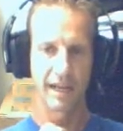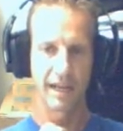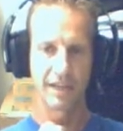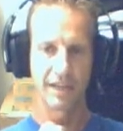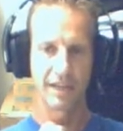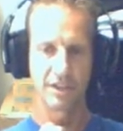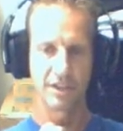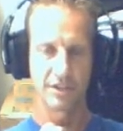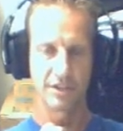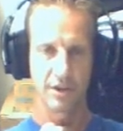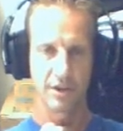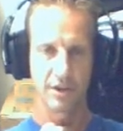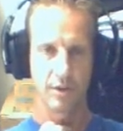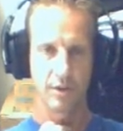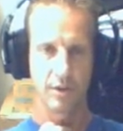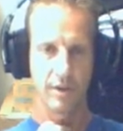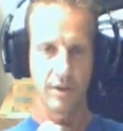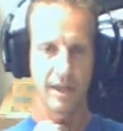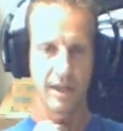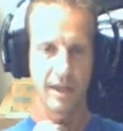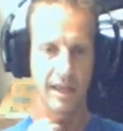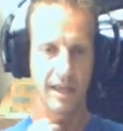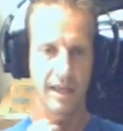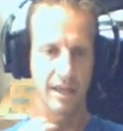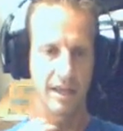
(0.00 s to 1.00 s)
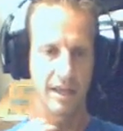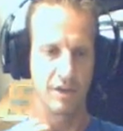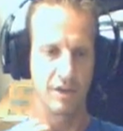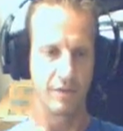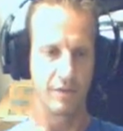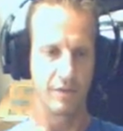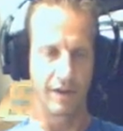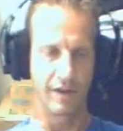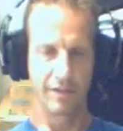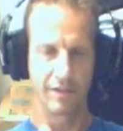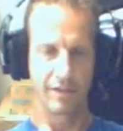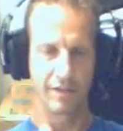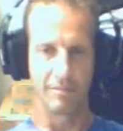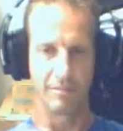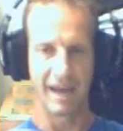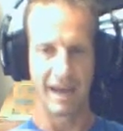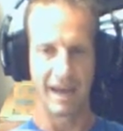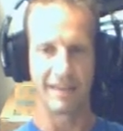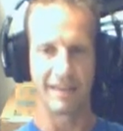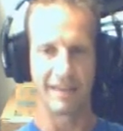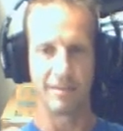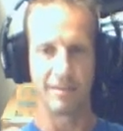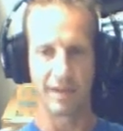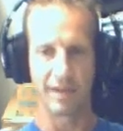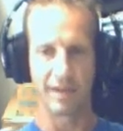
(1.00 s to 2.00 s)
zone, you've got the
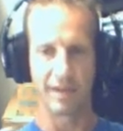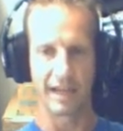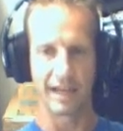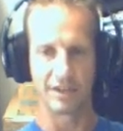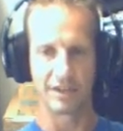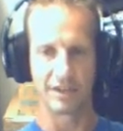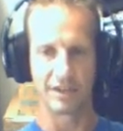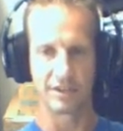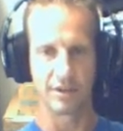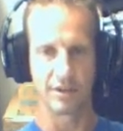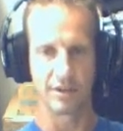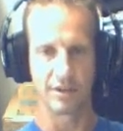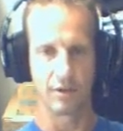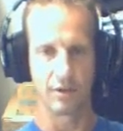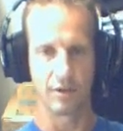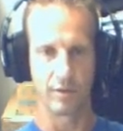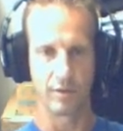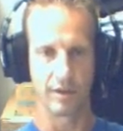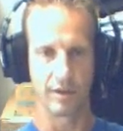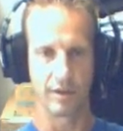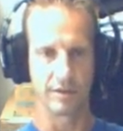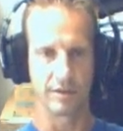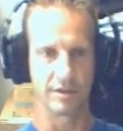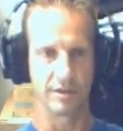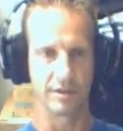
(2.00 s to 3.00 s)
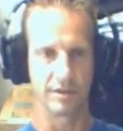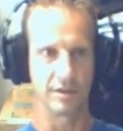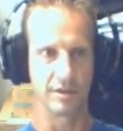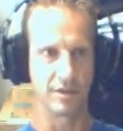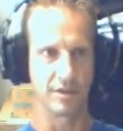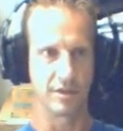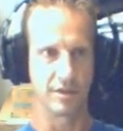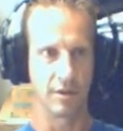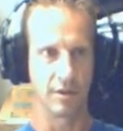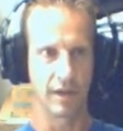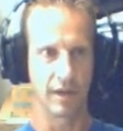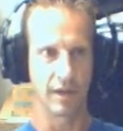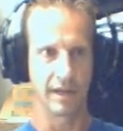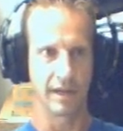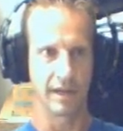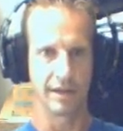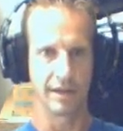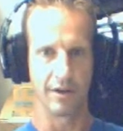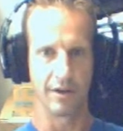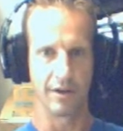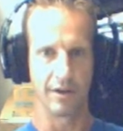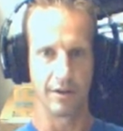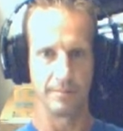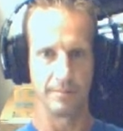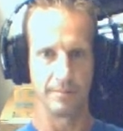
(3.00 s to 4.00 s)
bathypelagic zone where there's no light at all.
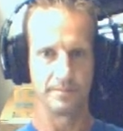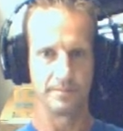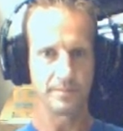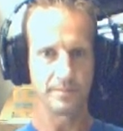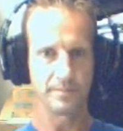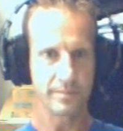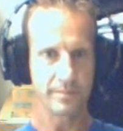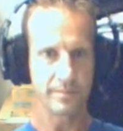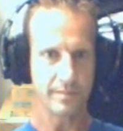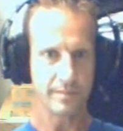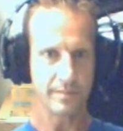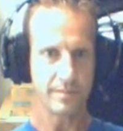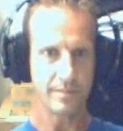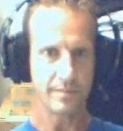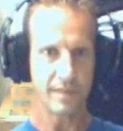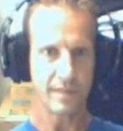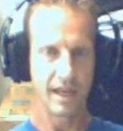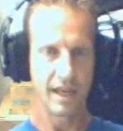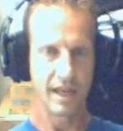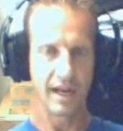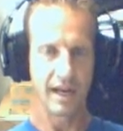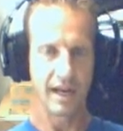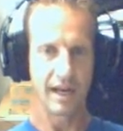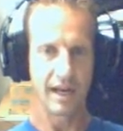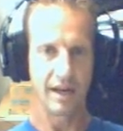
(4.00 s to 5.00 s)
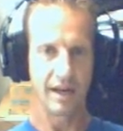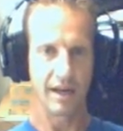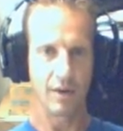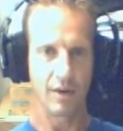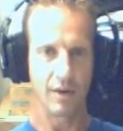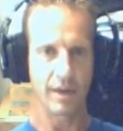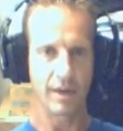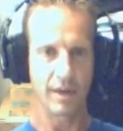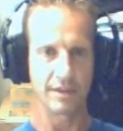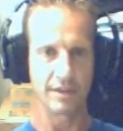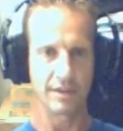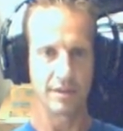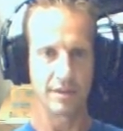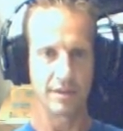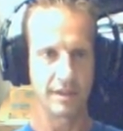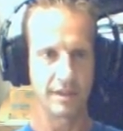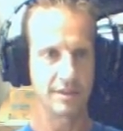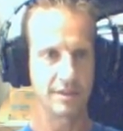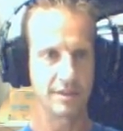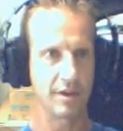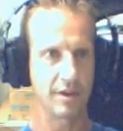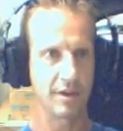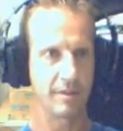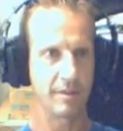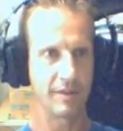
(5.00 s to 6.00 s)
Okay, so let's talk
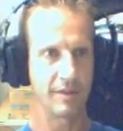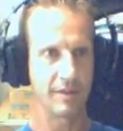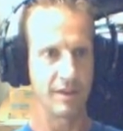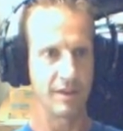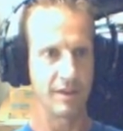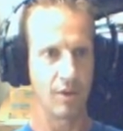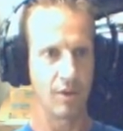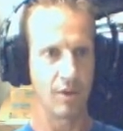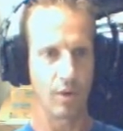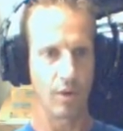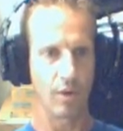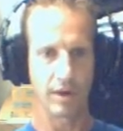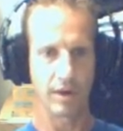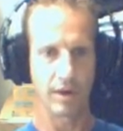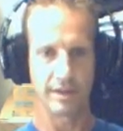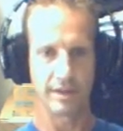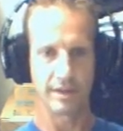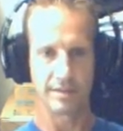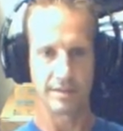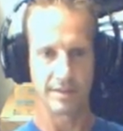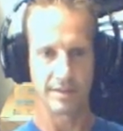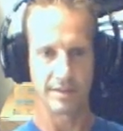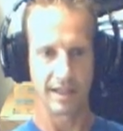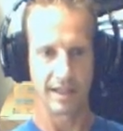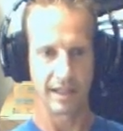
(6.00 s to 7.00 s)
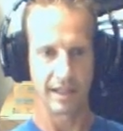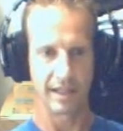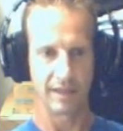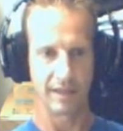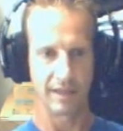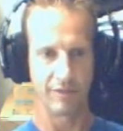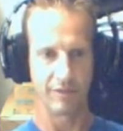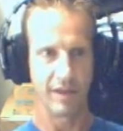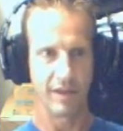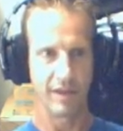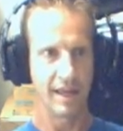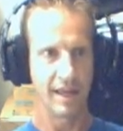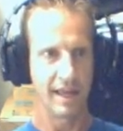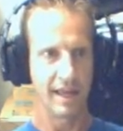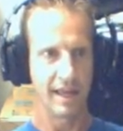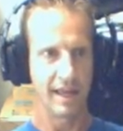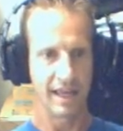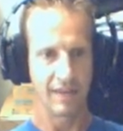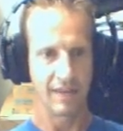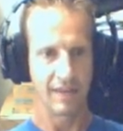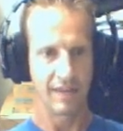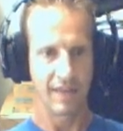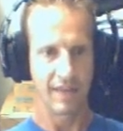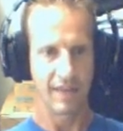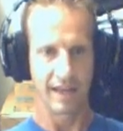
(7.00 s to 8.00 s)
about the organisms that live in
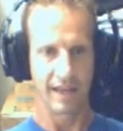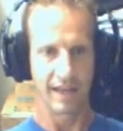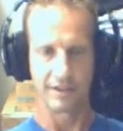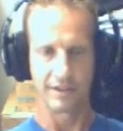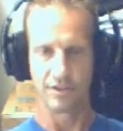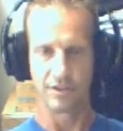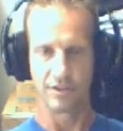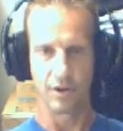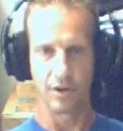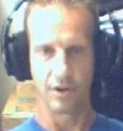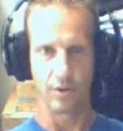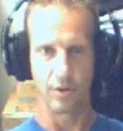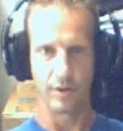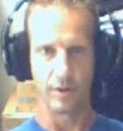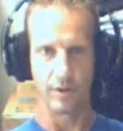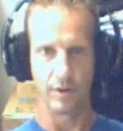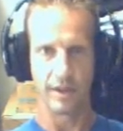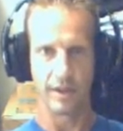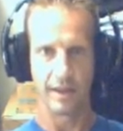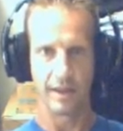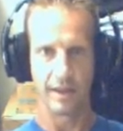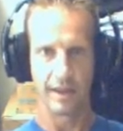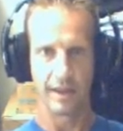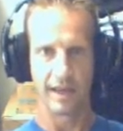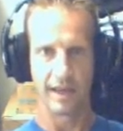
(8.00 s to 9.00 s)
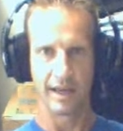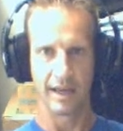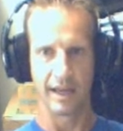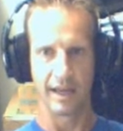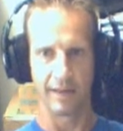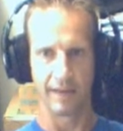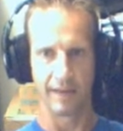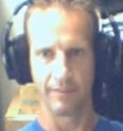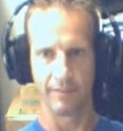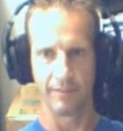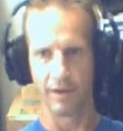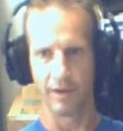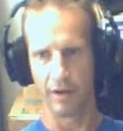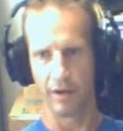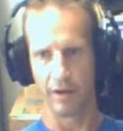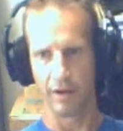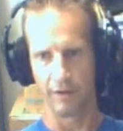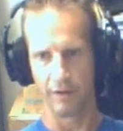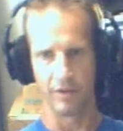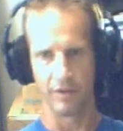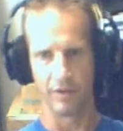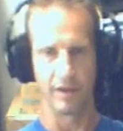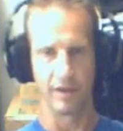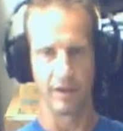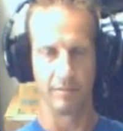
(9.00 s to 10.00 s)
that zone of the
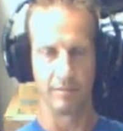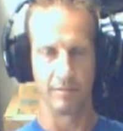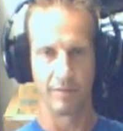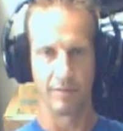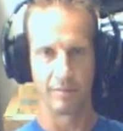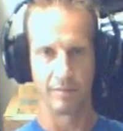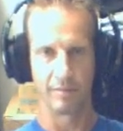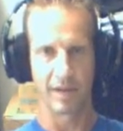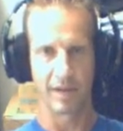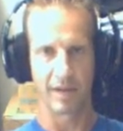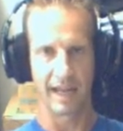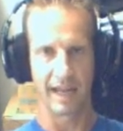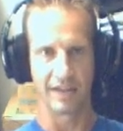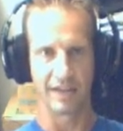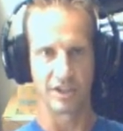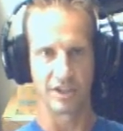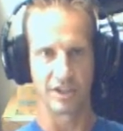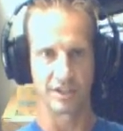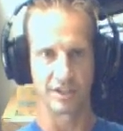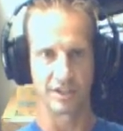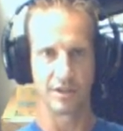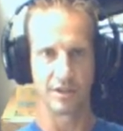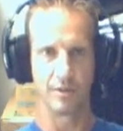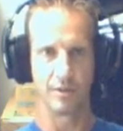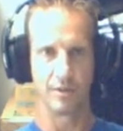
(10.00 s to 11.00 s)
pelagic. So